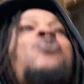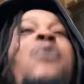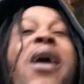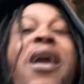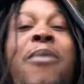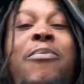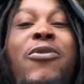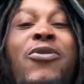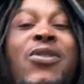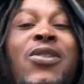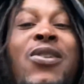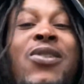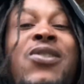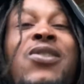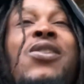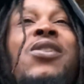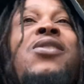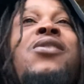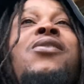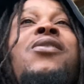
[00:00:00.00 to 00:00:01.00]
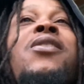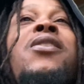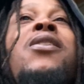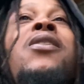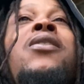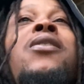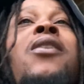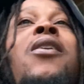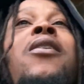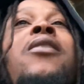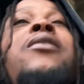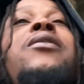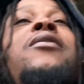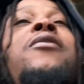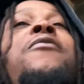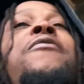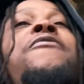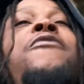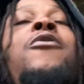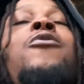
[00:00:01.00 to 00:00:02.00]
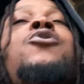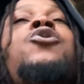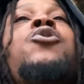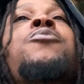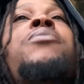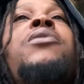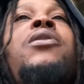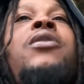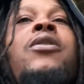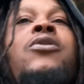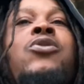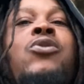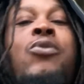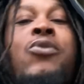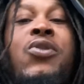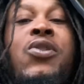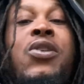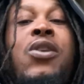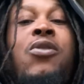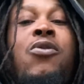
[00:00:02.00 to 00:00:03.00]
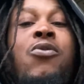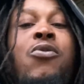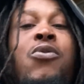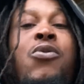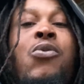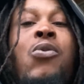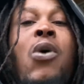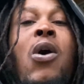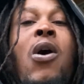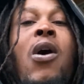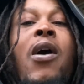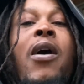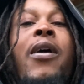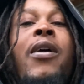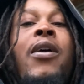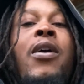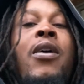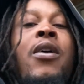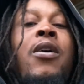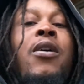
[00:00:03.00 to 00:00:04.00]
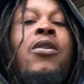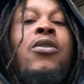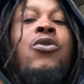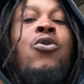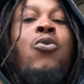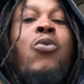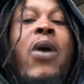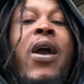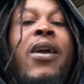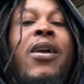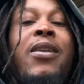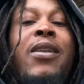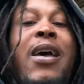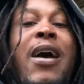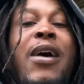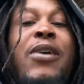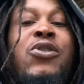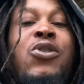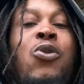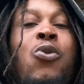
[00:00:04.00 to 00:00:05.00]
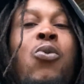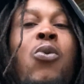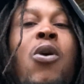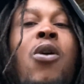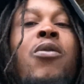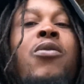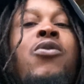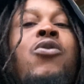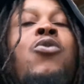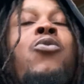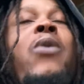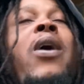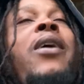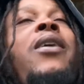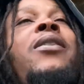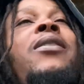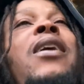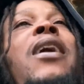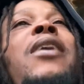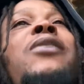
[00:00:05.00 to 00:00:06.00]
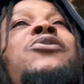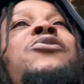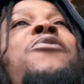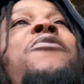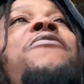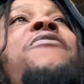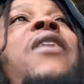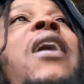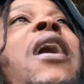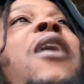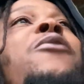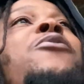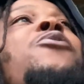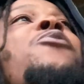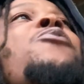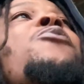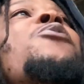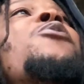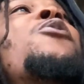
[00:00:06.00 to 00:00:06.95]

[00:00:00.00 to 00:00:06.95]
able to see a clear future, because you see who you are. You recognize your worth, you recognize your value,